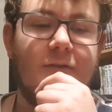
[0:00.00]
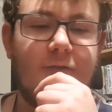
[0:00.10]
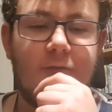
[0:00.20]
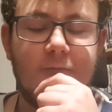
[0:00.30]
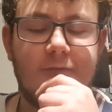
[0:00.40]

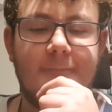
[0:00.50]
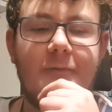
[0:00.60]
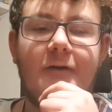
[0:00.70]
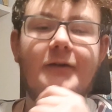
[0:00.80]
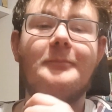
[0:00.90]
McDonald's and
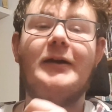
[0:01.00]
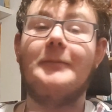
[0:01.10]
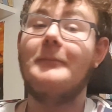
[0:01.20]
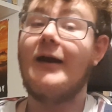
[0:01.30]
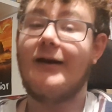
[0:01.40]
buying a
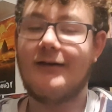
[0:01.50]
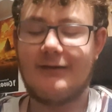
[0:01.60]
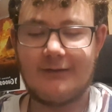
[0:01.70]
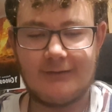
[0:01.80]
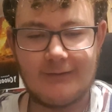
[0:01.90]
Big Mac.
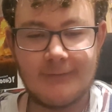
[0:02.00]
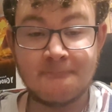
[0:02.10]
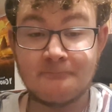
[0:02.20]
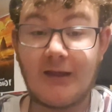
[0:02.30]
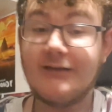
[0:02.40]

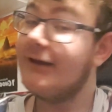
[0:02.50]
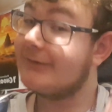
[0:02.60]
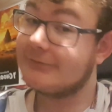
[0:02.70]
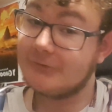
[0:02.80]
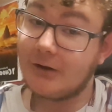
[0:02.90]
And
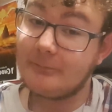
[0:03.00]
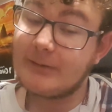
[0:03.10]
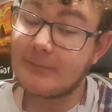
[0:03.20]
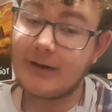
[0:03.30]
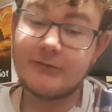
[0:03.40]
yes, not a
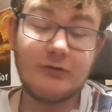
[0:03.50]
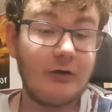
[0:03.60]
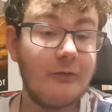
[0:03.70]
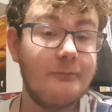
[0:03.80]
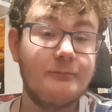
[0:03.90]
Big Mac,
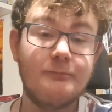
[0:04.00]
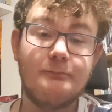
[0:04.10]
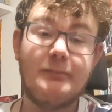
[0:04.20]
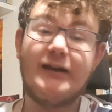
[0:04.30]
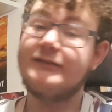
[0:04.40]
not a
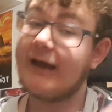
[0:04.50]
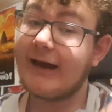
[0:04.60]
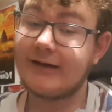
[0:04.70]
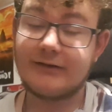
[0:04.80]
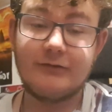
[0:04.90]
Big
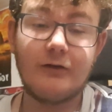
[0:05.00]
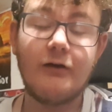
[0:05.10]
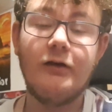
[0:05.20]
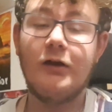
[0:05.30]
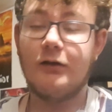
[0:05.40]
Mac,
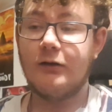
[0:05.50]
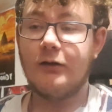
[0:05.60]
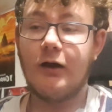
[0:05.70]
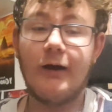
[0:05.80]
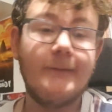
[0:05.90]
not
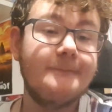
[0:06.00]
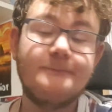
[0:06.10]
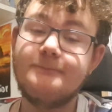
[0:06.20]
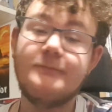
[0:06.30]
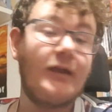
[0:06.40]

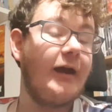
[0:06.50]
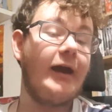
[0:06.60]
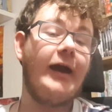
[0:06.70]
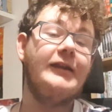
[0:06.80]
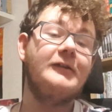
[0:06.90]

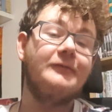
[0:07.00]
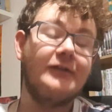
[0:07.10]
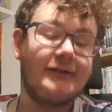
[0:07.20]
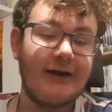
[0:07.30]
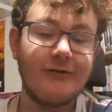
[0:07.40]
any of the
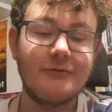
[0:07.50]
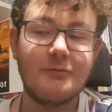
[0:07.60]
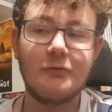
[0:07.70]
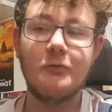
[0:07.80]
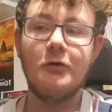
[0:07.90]

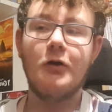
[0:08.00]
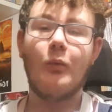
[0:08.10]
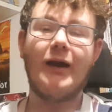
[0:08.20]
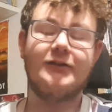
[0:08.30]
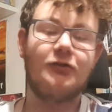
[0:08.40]
terrible
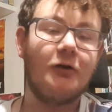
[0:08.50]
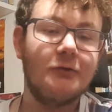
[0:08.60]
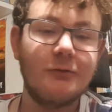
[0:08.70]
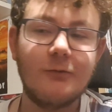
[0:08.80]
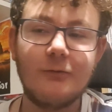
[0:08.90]

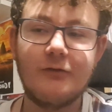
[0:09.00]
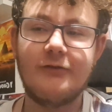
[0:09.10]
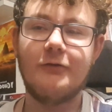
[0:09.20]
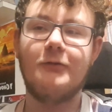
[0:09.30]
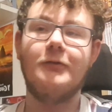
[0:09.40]

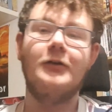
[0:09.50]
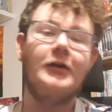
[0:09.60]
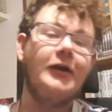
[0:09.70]
McDonald's or